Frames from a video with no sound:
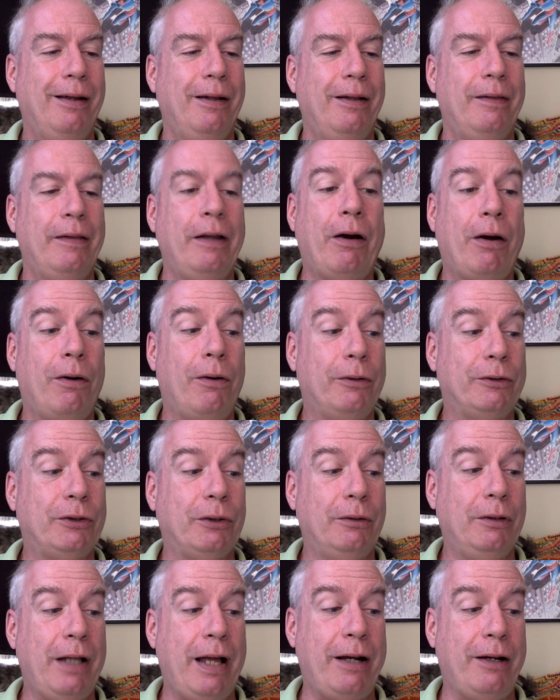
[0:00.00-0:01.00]
There are also
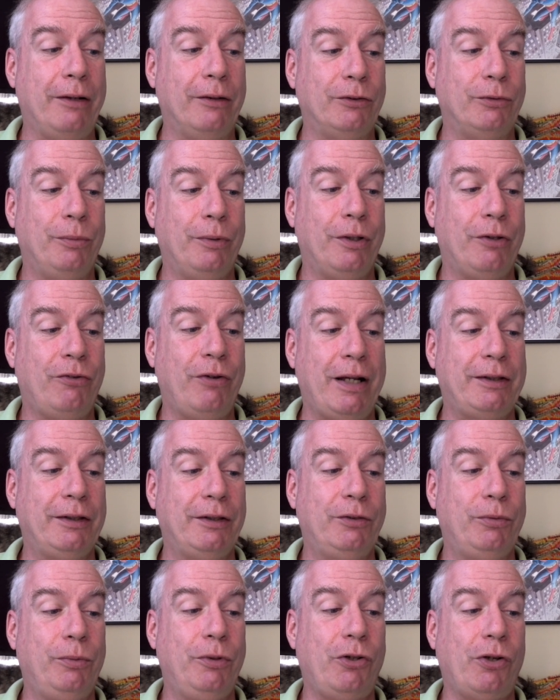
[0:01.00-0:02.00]
letters with
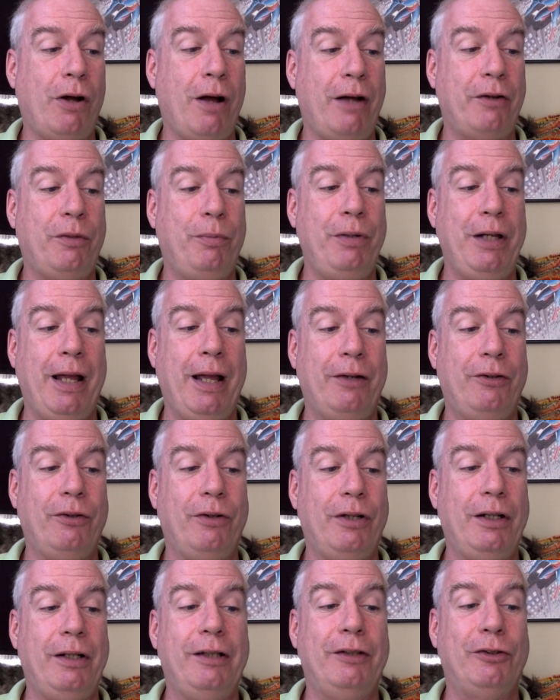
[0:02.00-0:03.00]
addresses which ought to be
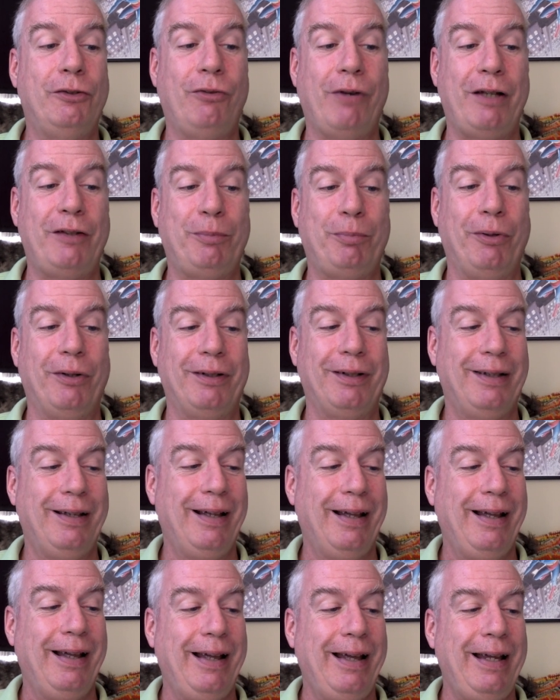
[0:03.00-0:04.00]
entered in his address book.
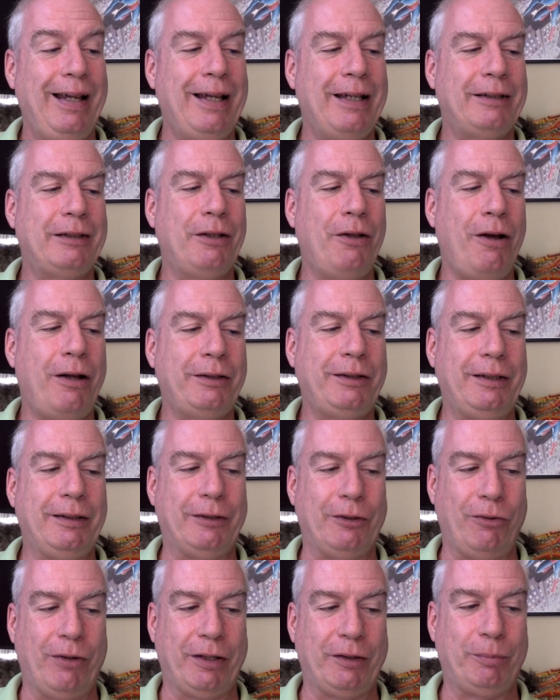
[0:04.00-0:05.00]
He has lost
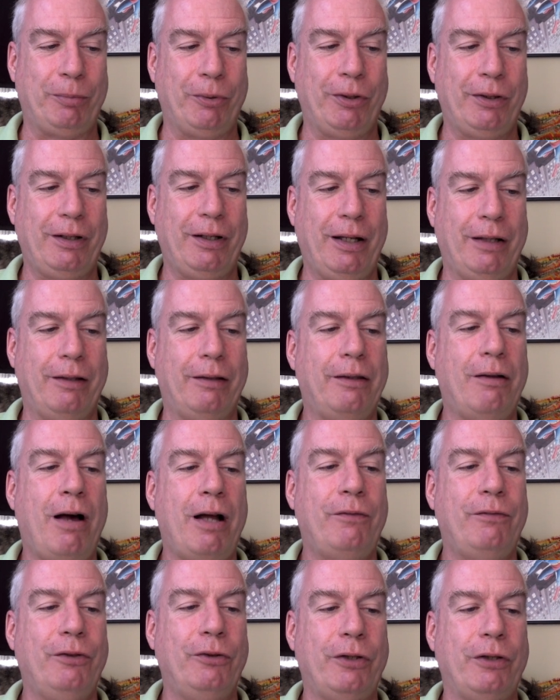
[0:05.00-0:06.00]
his address book, and the thought
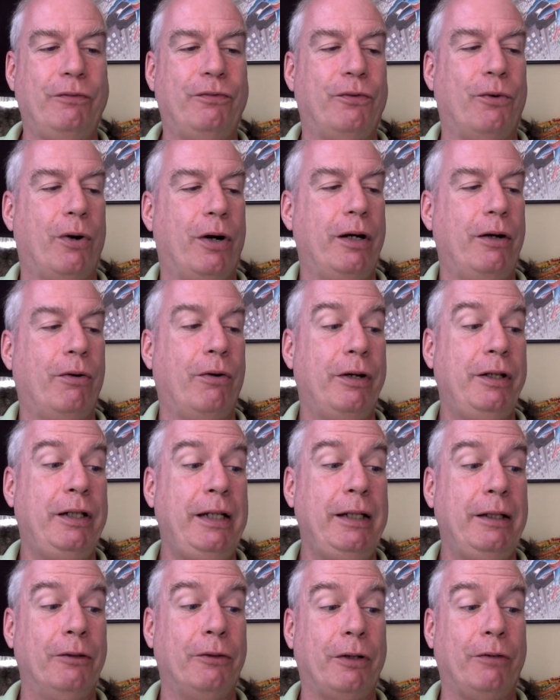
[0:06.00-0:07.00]
of looking for it, or
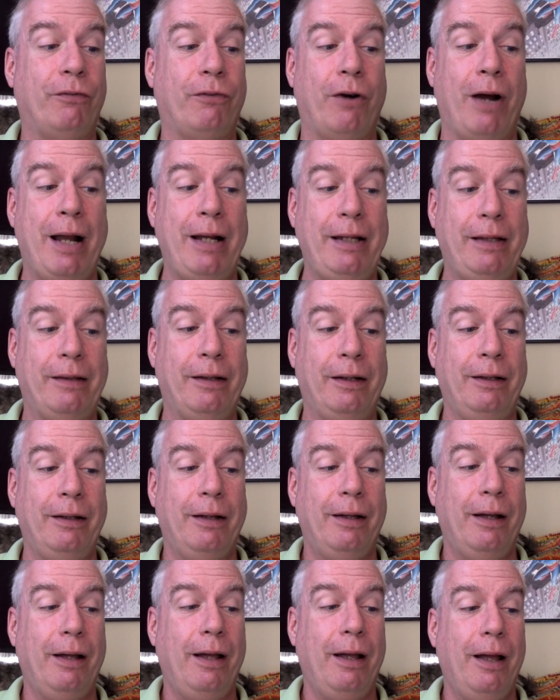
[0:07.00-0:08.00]
indeed looking for anything,
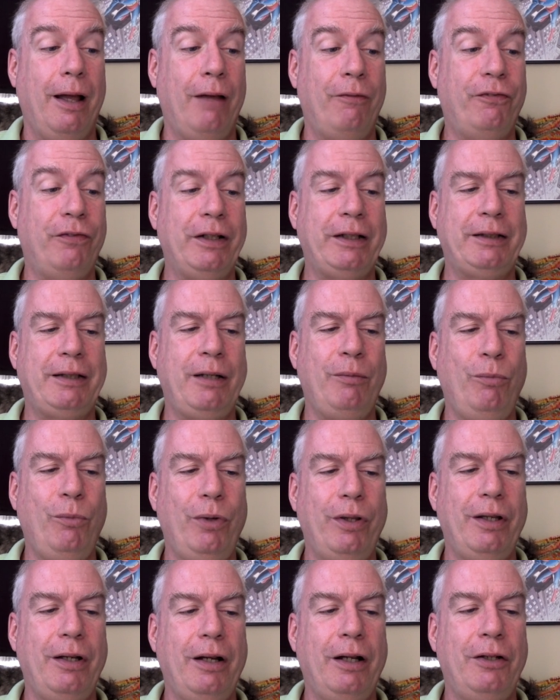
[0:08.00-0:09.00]
afflicts him
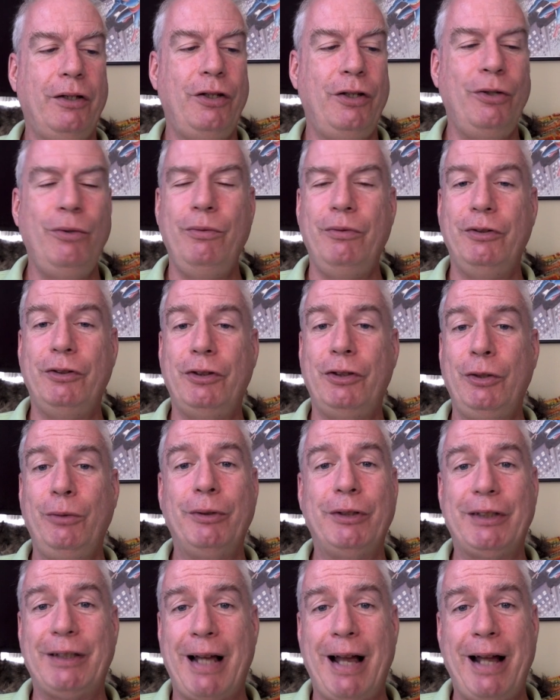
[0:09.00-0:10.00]
with an acute
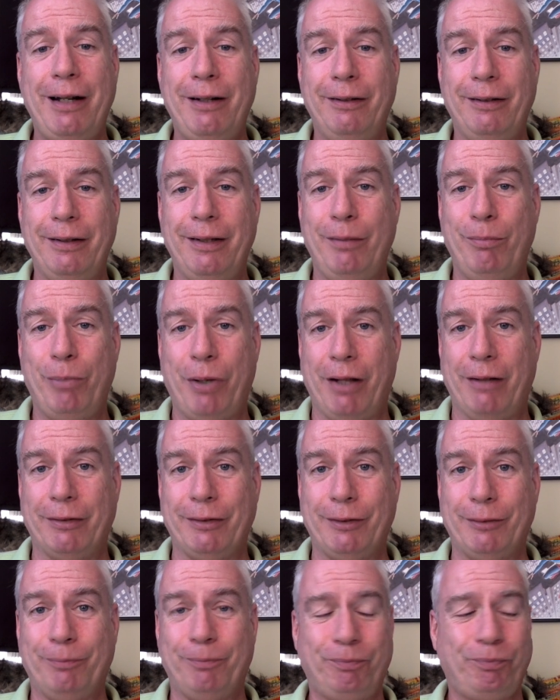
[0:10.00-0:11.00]
suicidal impulse.